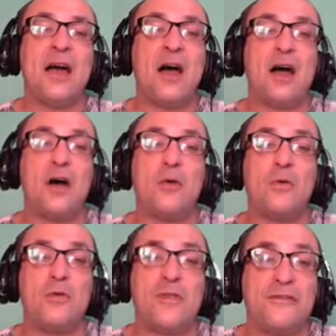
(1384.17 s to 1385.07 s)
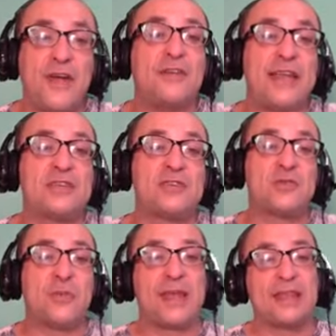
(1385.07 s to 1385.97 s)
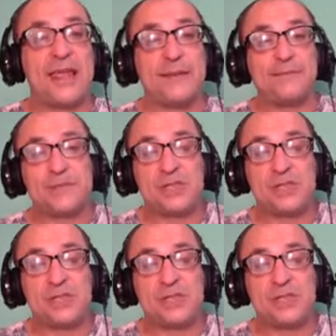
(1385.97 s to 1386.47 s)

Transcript: the foundations were being laid.